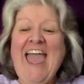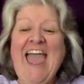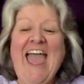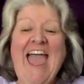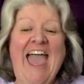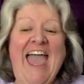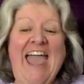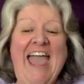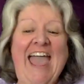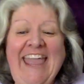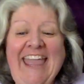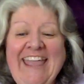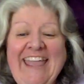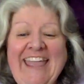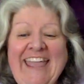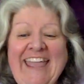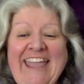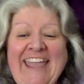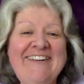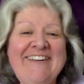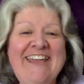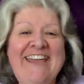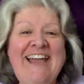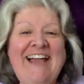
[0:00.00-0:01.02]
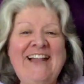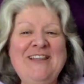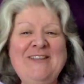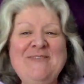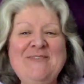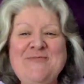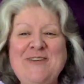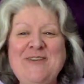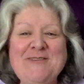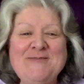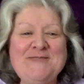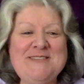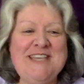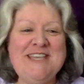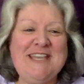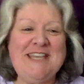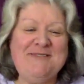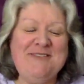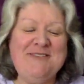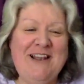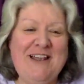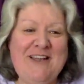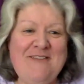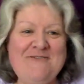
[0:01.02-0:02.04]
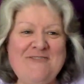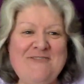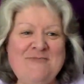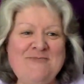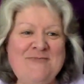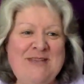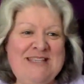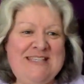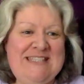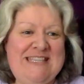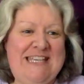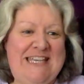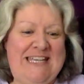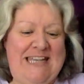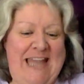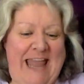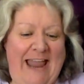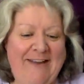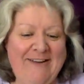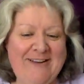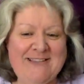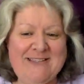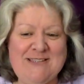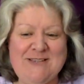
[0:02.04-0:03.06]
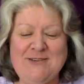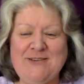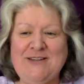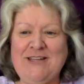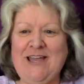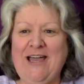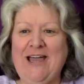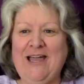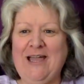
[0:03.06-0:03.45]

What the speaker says: Hey, kia ora, Helen Brahms here, coming to you live from Mesa in Arizona.